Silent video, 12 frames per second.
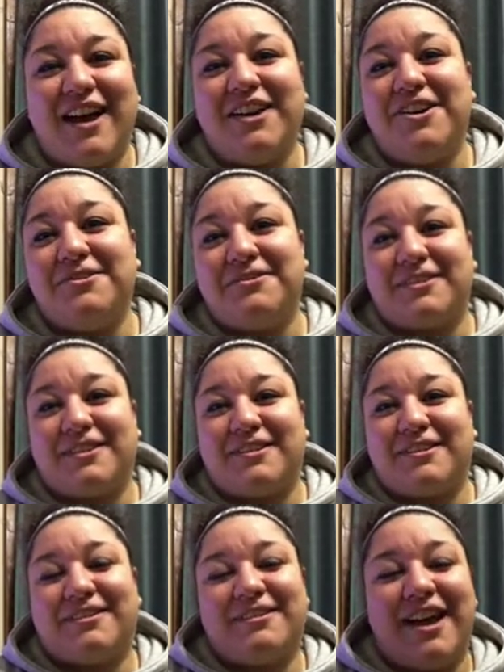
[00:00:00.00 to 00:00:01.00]
I
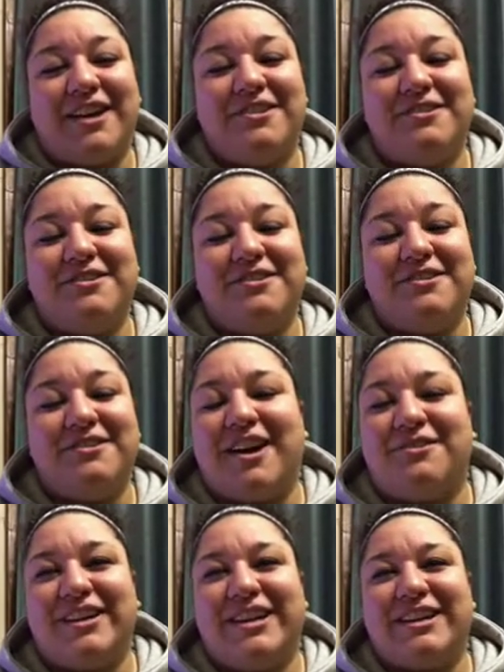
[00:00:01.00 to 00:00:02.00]
don't
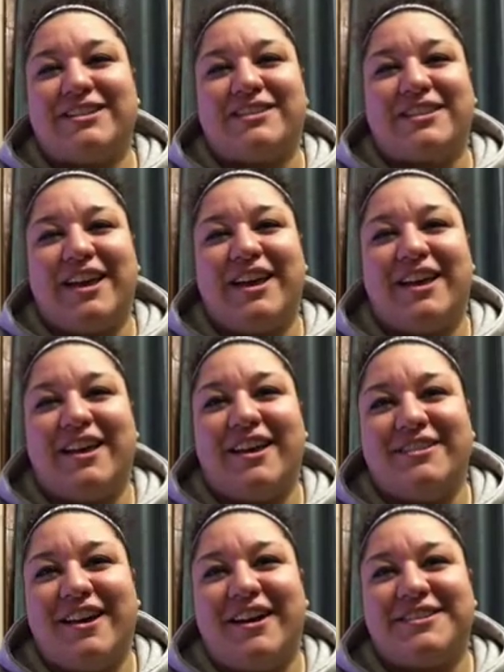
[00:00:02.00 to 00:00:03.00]
count weeks
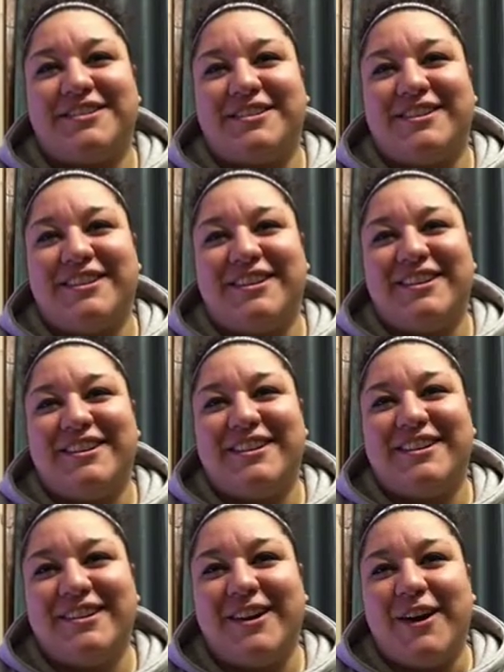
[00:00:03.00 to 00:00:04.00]
ahead,
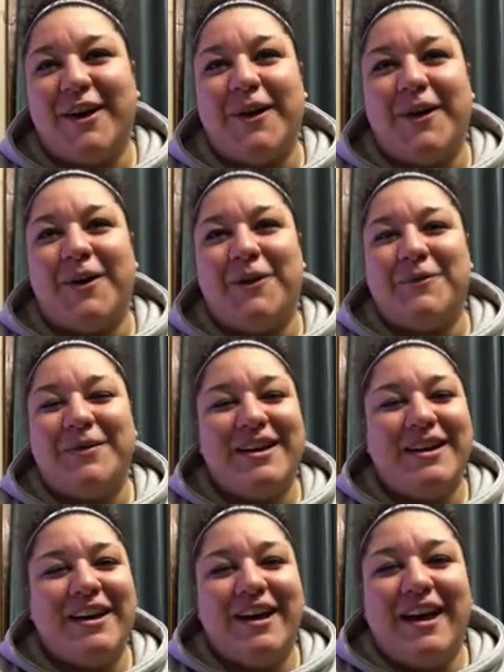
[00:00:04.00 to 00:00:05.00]
honestly.
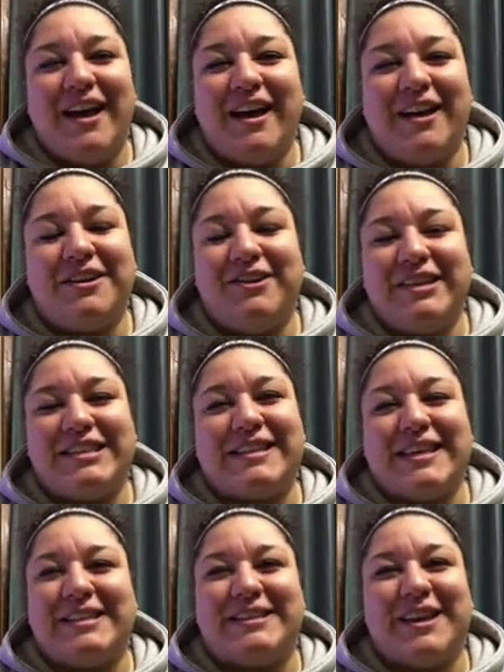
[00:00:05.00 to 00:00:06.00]
It only
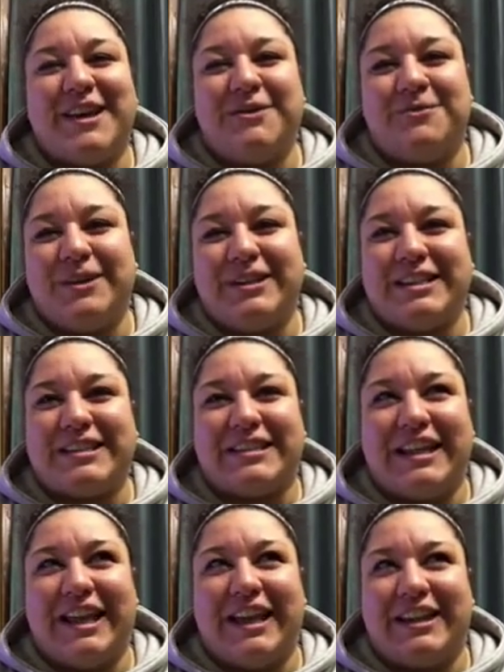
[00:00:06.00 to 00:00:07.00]
sinks in when it's like